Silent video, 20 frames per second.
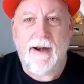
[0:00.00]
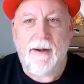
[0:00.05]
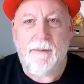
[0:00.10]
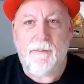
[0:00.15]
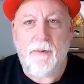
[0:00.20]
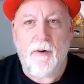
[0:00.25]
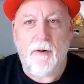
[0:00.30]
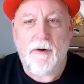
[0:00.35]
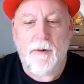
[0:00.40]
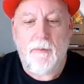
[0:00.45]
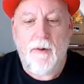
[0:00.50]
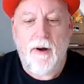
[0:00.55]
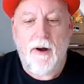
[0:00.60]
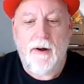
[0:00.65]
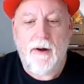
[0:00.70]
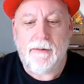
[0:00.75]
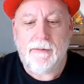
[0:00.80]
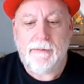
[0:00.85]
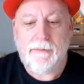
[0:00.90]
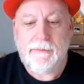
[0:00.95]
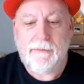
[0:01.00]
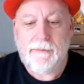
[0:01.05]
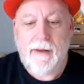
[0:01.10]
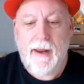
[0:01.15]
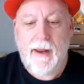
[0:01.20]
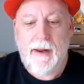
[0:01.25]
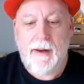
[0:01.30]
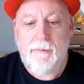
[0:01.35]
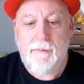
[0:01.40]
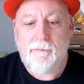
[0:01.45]
Pokemon
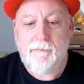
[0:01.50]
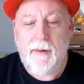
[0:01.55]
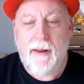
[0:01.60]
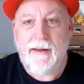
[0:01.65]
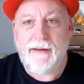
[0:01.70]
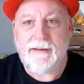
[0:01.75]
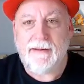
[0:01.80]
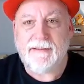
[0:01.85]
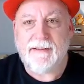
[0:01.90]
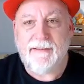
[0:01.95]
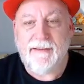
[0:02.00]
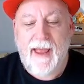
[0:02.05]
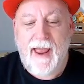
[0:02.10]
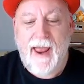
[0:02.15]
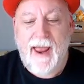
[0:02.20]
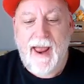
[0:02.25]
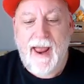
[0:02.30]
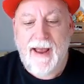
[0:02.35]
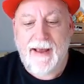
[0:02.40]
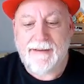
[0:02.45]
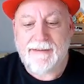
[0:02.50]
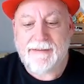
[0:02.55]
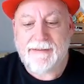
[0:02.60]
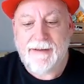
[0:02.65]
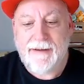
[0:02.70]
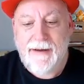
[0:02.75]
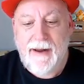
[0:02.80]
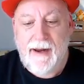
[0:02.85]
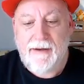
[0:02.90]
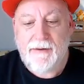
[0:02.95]
game-based Lass,
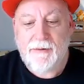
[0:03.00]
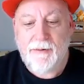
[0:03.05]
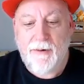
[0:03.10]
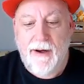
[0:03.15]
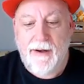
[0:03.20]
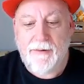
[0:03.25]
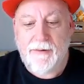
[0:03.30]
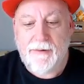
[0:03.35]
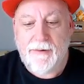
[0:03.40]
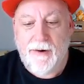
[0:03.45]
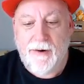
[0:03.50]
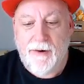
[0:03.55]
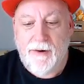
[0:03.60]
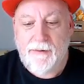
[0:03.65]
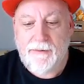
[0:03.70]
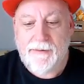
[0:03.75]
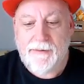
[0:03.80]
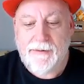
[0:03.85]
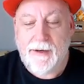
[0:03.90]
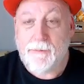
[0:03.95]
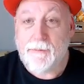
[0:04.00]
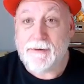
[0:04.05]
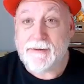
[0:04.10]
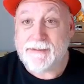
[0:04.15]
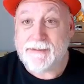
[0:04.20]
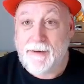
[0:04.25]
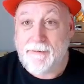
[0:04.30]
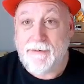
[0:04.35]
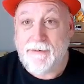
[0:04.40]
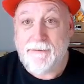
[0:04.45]
a trainer card, the number
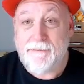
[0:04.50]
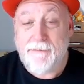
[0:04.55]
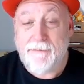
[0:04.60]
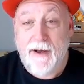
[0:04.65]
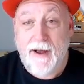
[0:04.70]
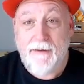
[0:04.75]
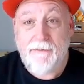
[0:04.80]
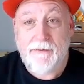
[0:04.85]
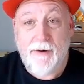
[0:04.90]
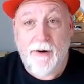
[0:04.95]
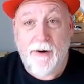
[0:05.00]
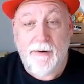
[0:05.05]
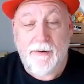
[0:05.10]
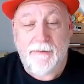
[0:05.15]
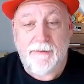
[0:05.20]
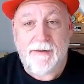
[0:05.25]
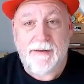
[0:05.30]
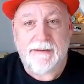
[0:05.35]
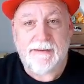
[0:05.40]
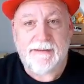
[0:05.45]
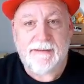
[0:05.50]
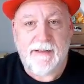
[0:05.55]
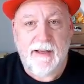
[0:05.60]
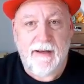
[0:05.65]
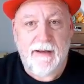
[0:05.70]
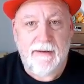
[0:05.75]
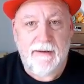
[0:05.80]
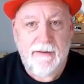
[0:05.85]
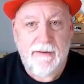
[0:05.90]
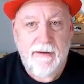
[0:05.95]
75 card of this set.